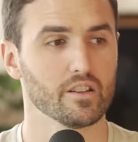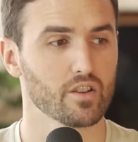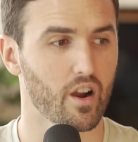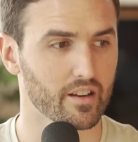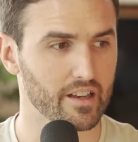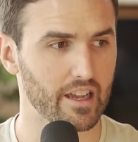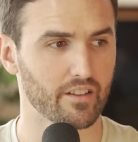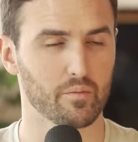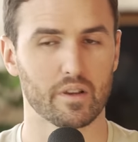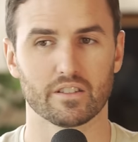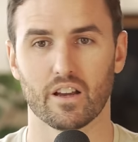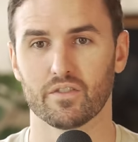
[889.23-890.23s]
talk negative to
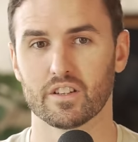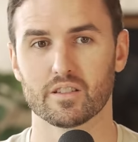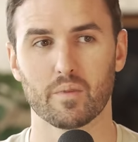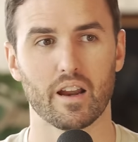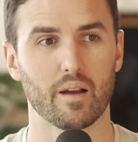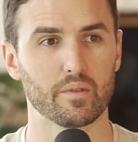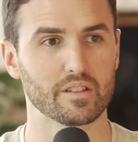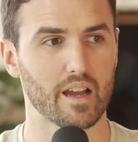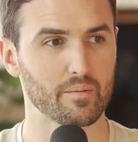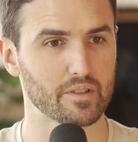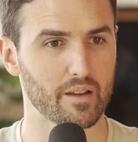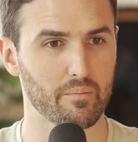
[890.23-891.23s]
myself. It doesn't matter how many
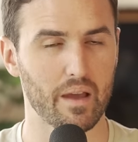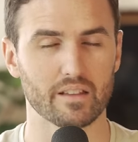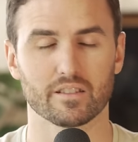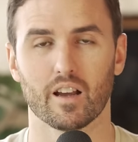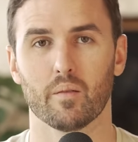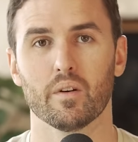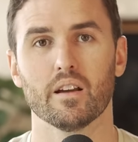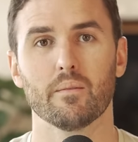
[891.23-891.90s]
times I mess up.